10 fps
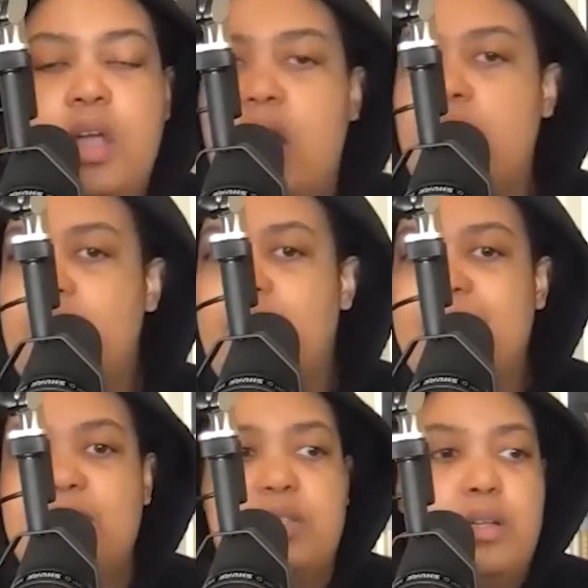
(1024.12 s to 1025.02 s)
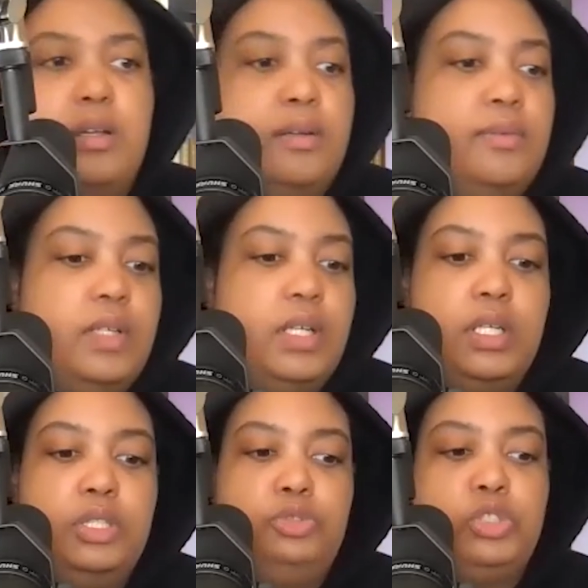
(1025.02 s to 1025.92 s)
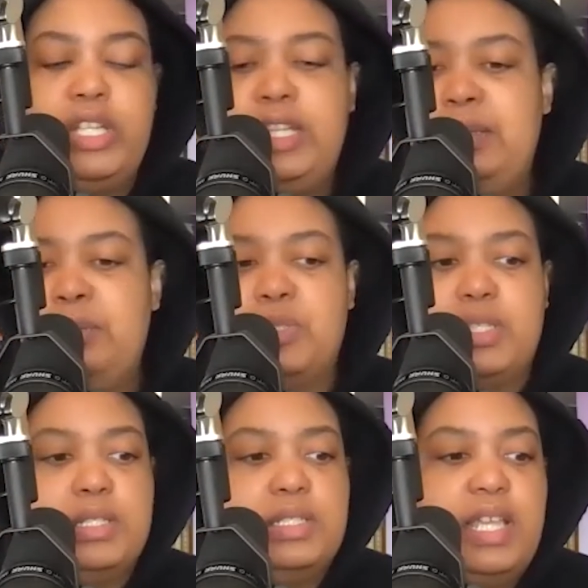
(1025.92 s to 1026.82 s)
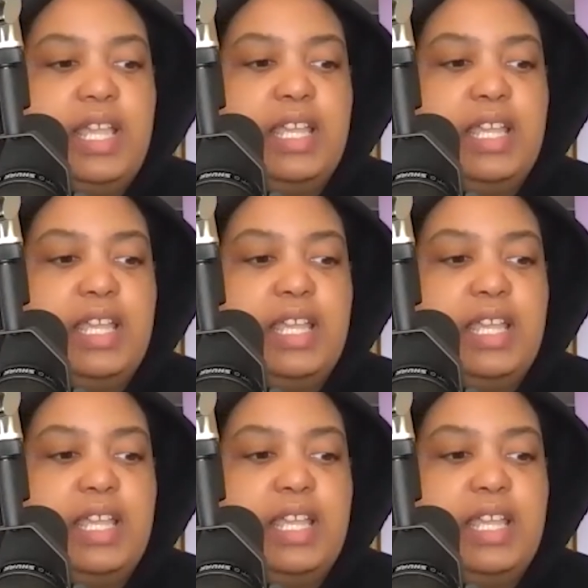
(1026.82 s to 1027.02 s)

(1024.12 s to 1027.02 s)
all kinds of dreams and